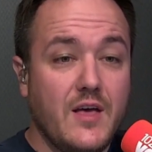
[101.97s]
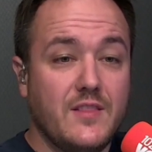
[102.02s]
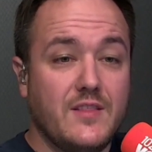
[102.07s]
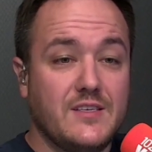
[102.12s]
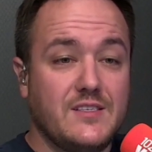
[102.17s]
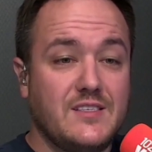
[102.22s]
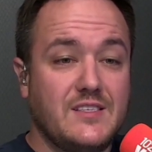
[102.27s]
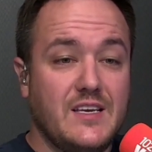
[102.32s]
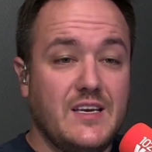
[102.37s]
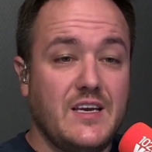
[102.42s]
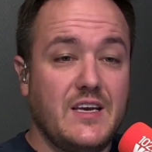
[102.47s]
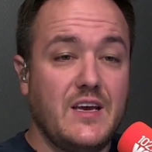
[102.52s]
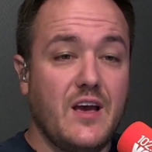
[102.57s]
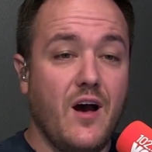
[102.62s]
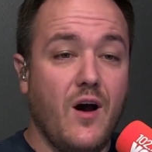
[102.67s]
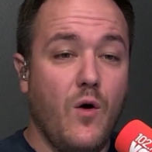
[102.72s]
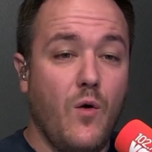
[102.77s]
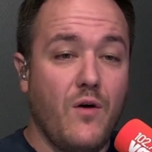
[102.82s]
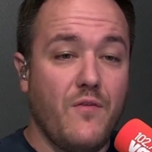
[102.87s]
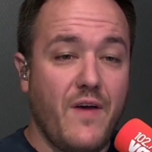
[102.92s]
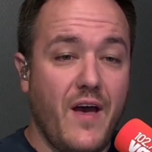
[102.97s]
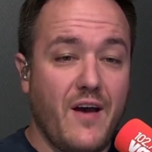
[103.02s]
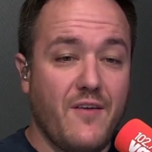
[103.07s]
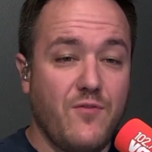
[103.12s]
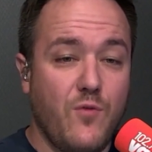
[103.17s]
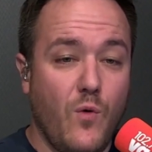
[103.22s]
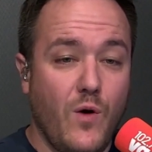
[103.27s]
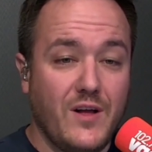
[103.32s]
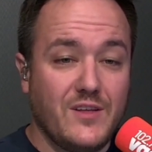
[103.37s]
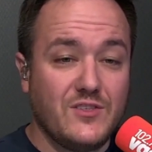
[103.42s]
The CEO of
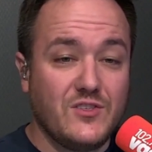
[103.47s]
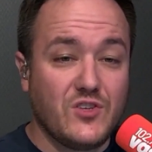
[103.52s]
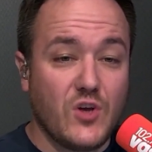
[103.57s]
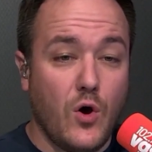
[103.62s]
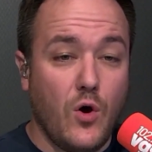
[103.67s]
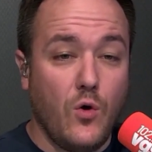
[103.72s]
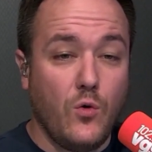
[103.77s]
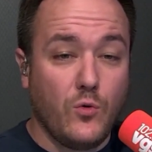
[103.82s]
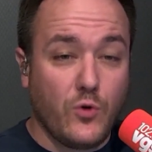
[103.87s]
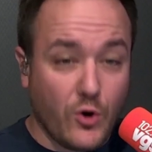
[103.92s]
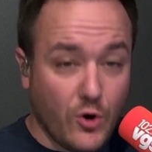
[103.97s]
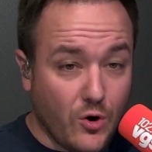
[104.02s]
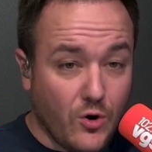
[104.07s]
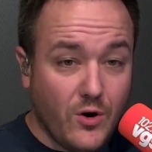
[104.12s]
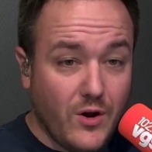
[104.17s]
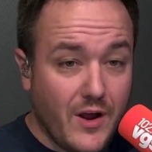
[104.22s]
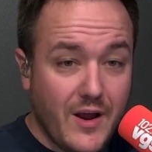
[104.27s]
F1's owner